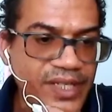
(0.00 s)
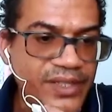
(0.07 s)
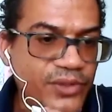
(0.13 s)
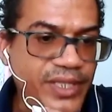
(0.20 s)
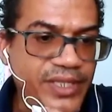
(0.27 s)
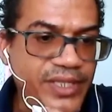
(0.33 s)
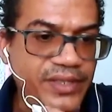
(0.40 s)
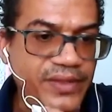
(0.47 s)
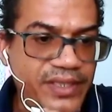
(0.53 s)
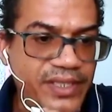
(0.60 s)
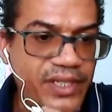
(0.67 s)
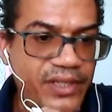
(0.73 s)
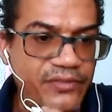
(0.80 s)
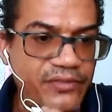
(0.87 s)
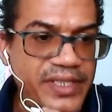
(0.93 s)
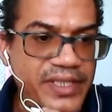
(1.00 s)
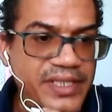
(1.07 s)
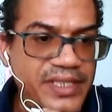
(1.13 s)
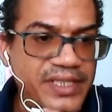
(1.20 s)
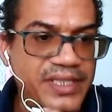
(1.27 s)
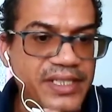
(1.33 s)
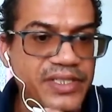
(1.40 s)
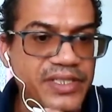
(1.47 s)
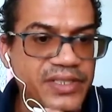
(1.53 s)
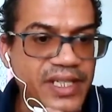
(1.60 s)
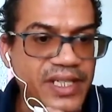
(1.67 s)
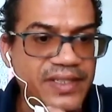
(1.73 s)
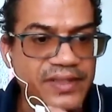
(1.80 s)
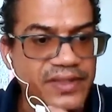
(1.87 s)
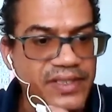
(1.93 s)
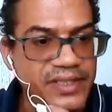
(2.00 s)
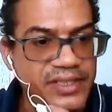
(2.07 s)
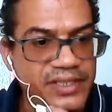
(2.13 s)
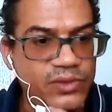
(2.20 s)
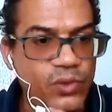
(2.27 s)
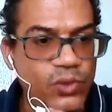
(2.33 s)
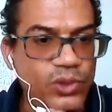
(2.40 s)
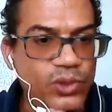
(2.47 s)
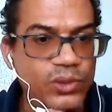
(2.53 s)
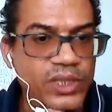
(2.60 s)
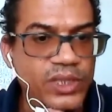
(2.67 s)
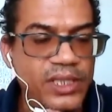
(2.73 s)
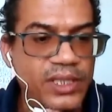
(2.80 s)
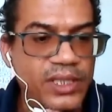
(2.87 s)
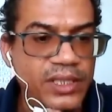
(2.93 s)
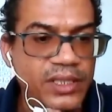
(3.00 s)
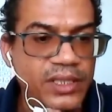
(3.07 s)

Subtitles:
So there are various dangers, and this all